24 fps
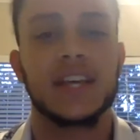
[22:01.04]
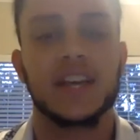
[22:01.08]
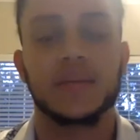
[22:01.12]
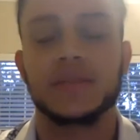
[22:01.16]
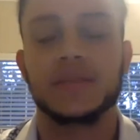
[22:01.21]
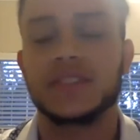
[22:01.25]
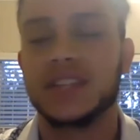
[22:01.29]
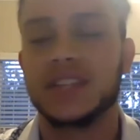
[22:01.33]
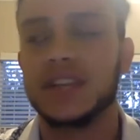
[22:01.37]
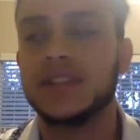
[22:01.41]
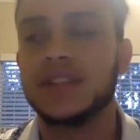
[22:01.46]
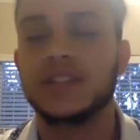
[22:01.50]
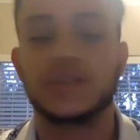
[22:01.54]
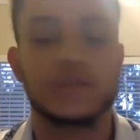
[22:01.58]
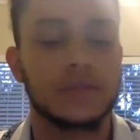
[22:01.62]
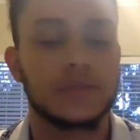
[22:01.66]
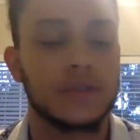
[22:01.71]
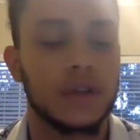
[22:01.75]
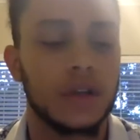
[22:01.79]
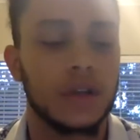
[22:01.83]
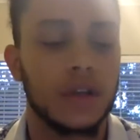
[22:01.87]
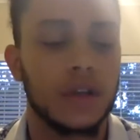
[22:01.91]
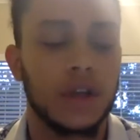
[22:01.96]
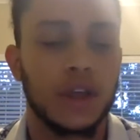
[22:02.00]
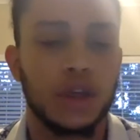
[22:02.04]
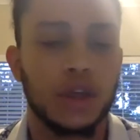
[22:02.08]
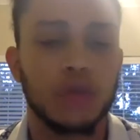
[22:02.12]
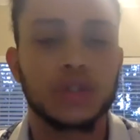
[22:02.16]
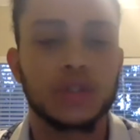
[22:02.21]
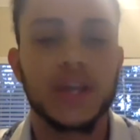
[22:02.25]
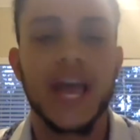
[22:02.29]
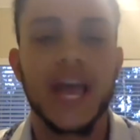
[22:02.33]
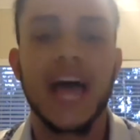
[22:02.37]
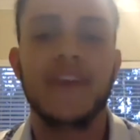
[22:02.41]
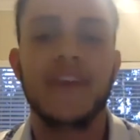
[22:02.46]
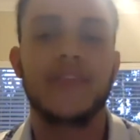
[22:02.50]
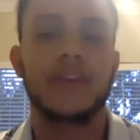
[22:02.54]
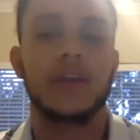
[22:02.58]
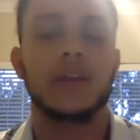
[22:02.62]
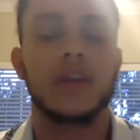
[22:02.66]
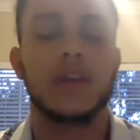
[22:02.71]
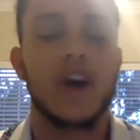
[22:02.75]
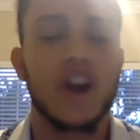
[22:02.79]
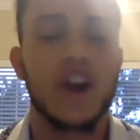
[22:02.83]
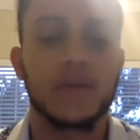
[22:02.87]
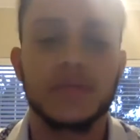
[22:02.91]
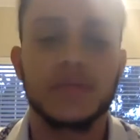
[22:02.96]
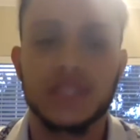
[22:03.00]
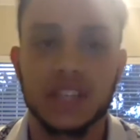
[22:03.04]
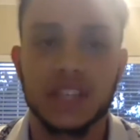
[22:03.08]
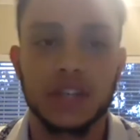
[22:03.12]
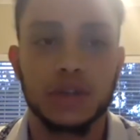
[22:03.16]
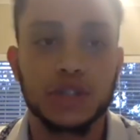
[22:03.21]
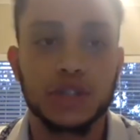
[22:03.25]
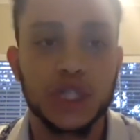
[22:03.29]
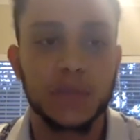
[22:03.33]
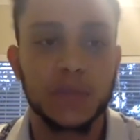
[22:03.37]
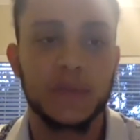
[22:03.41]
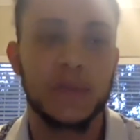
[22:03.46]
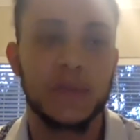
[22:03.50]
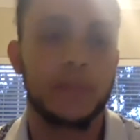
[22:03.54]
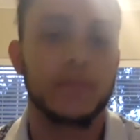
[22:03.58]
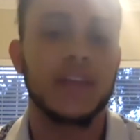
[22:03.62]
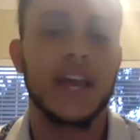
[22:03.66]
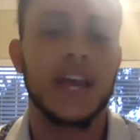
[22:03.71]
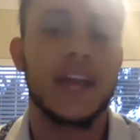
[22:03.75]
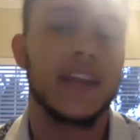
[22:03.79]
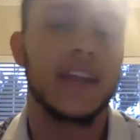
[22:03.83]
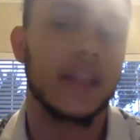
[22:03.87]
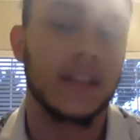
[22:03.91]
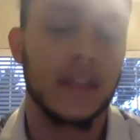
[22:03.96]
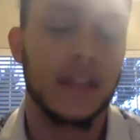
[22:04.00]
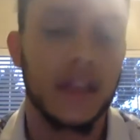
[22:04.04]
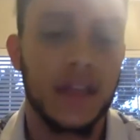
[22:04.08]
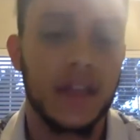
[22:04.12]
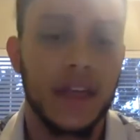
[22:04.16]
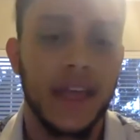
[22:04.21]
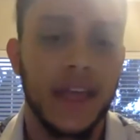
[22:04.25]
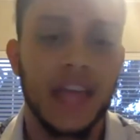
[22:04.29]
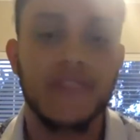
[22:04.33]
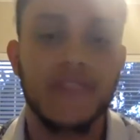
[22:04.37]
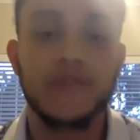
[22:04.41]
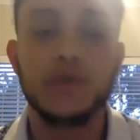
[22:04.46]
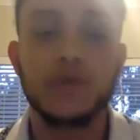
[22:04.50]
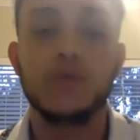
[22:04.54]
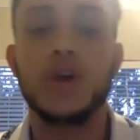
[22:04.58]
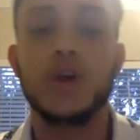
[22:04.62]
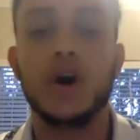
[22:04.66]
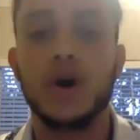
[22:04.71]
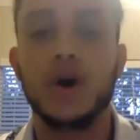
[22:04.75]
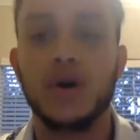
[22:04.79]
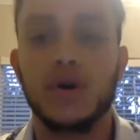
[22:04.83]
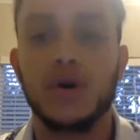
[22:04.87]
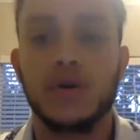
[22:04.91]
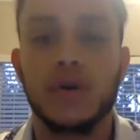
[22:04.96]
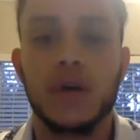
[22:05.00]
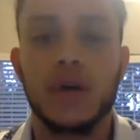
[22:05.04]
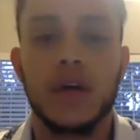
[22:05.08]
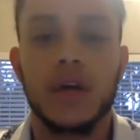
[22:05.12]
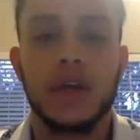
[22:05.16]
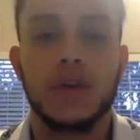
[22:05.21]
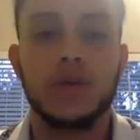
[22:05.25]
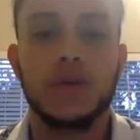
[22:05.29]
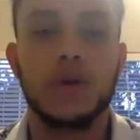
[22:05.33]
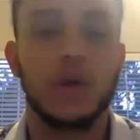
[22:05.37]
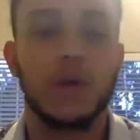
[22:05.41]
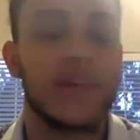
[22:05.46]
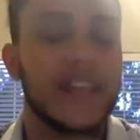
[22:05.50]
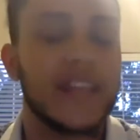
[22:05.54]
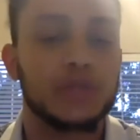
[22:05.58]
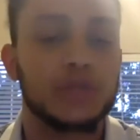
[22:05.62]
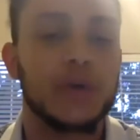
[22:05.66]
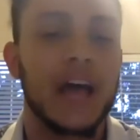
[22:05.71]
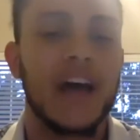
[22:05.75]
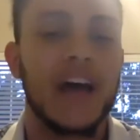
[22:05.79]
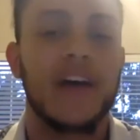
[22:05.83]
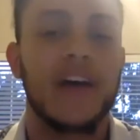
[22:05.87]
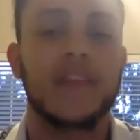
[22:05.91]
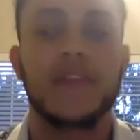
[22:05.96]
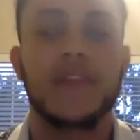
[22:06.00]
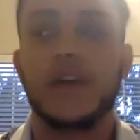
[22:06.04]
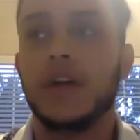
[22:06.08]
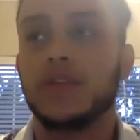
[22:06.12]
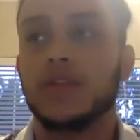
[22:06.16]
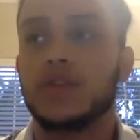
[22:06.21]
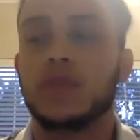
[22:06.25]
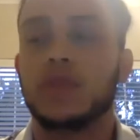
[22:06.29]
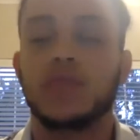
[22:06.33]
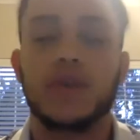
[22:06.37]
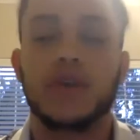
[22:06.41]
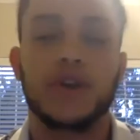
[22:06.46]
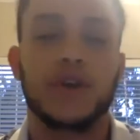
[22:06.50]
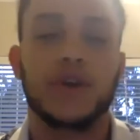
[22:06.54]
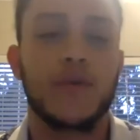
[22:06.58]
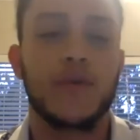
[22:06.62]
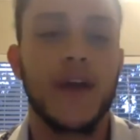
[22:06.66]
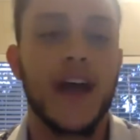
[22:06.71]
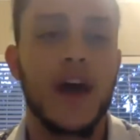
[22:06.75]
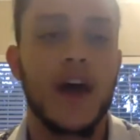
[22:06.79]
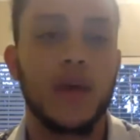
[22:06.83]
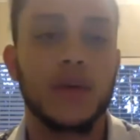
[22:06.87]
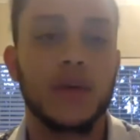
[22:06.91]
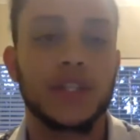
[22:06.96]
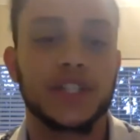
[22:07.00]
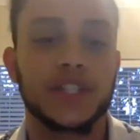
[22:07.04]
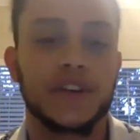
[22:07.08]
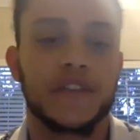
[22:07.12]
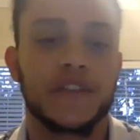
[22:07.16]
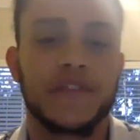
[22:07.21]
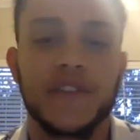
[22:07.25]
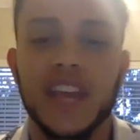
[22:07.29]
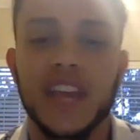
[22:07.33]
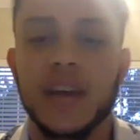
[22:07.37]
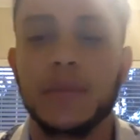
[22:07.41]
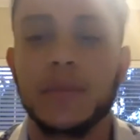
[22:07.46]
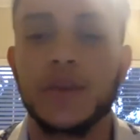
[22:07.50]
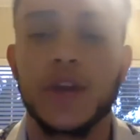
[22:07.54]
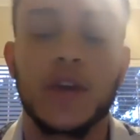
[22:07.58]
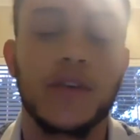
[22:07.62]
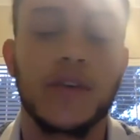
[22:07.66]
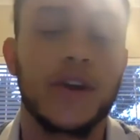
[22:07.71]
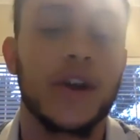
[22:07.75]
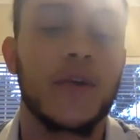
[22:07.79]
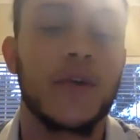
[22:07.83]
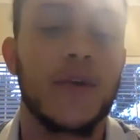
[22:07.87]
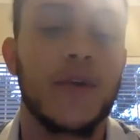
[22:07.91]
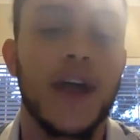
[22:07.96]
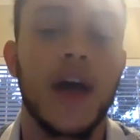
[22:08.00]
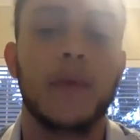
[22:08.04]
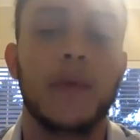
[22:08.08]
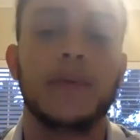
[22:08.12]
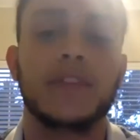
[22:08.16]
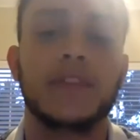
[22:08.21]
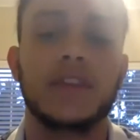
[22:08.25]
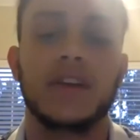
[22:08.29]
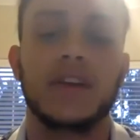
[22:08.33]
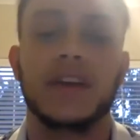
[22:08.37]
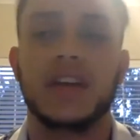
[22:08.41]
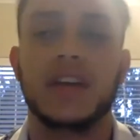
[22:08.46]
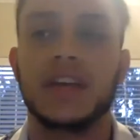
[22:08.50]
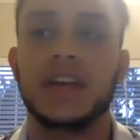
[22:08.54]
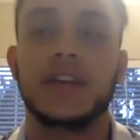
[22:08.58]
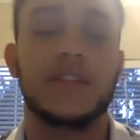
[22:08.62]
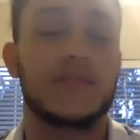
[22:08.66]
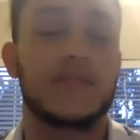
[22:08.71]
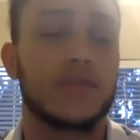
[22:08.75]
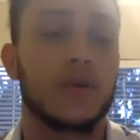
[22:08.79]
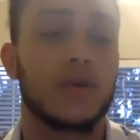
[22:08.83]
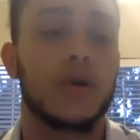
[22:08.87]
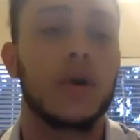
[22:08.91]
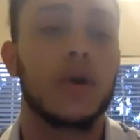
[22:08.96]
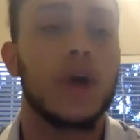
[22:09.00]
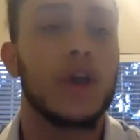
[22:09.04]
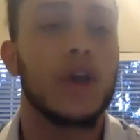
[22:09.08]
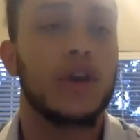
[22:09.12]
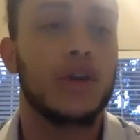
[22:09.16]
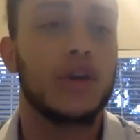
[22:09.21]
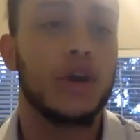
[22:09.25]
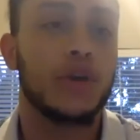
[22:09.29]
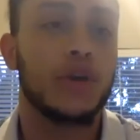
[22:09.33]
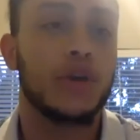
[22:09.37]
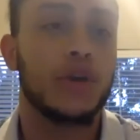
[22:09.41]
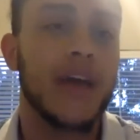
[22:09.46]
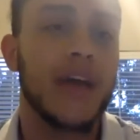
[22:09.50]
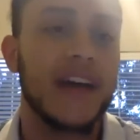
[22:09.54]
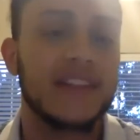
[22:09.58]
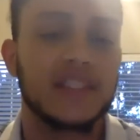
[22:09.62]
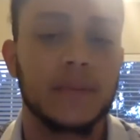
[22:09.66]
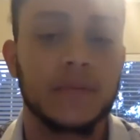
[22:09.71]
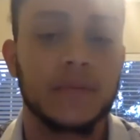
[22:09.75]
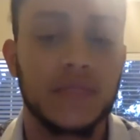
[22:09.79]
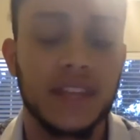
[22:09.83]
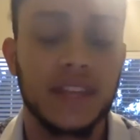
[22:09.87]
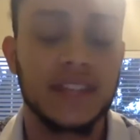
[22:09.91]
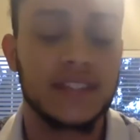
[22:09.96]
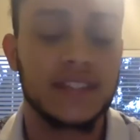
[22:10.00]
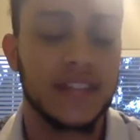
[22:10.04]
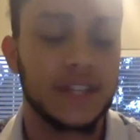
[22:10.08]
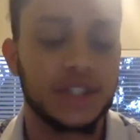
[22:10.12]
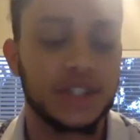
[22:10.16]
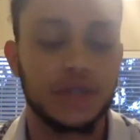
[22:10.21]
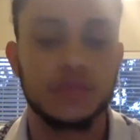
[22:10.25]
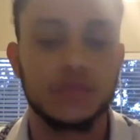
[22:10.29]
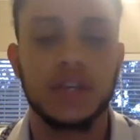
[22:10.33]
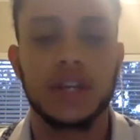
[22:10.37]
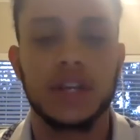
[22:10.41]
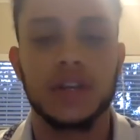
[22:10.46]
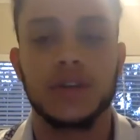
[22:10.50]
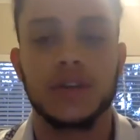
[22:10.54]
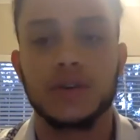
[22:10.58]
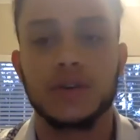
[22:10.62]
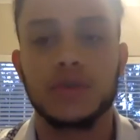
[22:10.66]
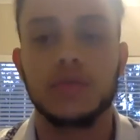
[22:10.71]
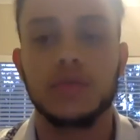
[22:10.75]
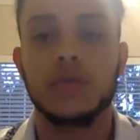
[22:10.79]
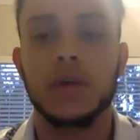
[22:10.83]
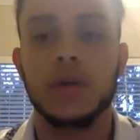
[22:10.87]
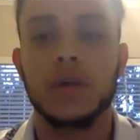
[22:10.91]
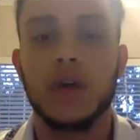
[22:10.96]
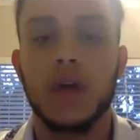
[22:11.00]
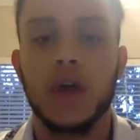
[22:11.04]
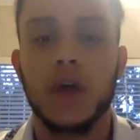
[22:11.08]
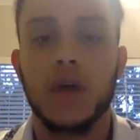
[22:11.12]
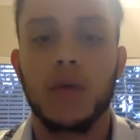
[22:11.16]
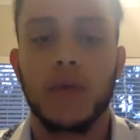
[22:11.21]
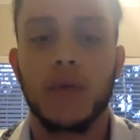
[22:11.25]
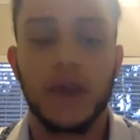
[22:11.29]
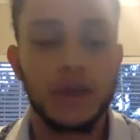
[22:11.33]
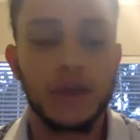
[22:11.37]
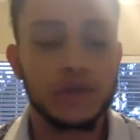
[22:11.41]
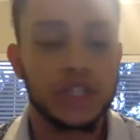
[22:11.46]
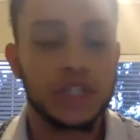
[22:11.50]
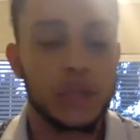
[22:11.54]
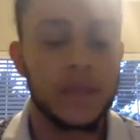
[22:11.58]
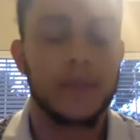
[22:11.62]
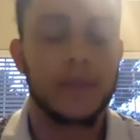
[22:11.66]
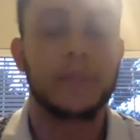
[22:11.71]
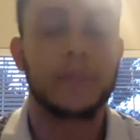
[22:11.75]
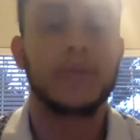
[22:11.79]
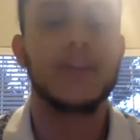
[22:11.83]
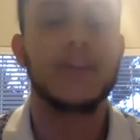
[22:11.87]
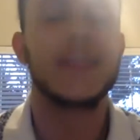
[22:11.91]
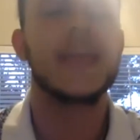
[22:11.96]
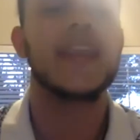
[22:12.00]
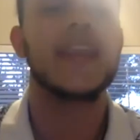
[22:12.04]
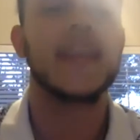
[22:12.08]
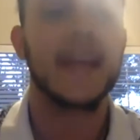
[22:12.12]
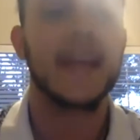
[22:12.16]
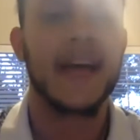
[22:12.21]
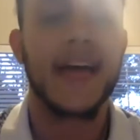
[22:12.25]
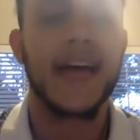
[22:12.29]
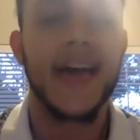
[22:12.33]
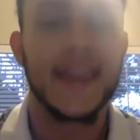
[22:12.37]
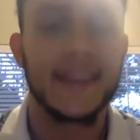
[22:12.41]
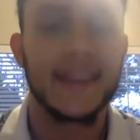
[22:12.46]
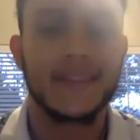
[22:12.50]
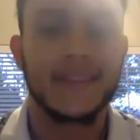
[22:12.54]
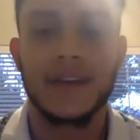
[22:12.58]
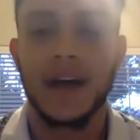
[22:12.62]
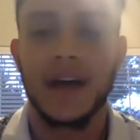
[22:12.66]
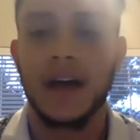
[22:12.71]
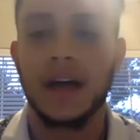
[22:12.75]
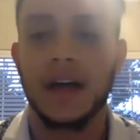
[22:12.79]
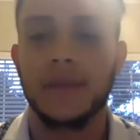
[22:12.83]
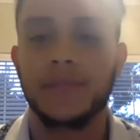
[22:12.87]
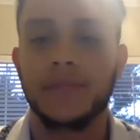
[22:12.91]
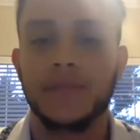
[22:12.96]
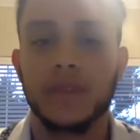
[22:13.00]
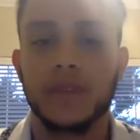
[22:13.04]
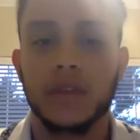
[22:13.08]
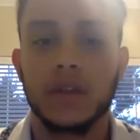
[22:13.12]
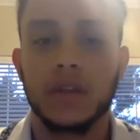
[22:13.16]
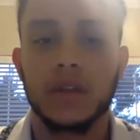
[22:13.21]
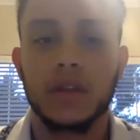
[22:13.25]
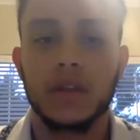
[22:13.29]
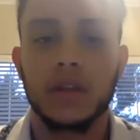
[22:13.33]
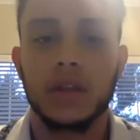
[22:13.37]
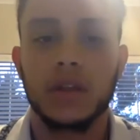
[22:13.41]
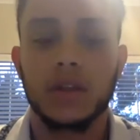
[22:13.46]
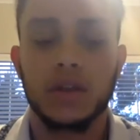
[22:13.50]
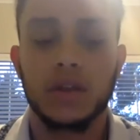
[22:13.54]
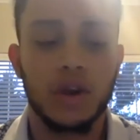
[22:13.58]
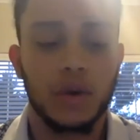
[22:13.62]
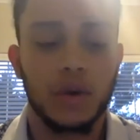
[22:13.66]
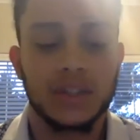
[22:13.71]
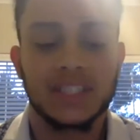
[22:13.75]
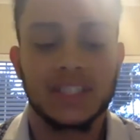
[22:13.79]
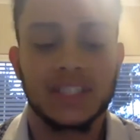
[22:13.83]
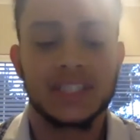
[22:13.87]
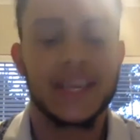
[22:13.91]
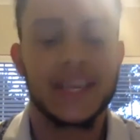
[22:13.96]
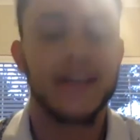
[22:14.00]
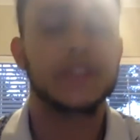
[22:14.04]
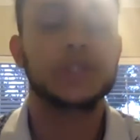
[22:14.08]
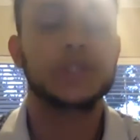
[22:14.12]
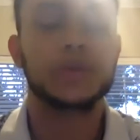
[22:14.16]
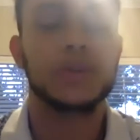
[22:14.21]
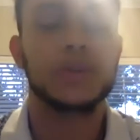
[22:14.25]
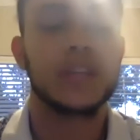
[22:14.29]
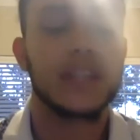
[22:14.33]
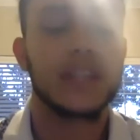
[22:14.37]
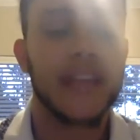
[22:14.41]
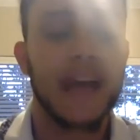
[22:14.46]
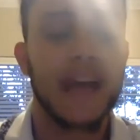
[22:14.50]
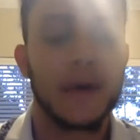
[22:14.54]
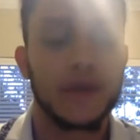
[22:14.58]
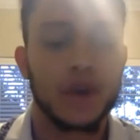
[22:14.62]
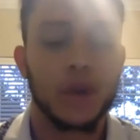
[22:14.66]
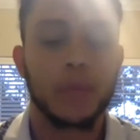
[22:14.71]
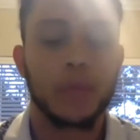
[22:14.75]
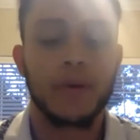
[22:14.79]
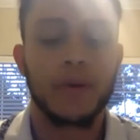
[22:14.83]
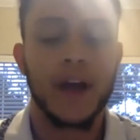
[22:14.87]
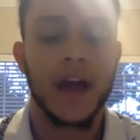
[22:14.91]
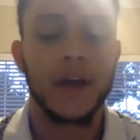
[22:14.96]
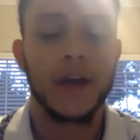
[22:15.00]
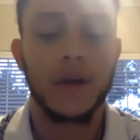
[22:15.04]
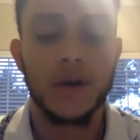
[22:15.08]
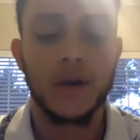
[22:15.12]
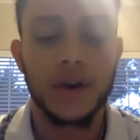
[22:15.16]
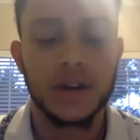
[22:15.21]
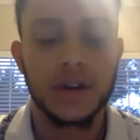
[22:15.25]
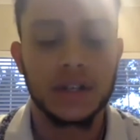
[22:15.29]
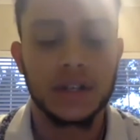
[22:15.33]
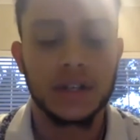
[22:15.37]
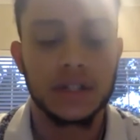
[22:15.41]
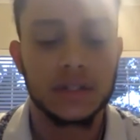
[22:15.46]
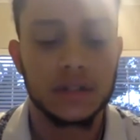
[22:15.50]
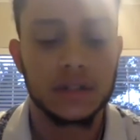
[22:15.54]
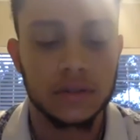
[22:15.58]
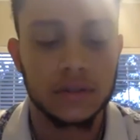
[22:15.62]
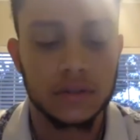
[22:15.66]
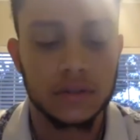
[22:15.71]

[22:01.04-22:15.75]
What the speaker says: Central, you should have an alarm set. You should be planning. If you know that you have to run around with your family or run around with your kids, or, you have some things that you need to do, right? You should be planning ahead of time, scheduling out your priorities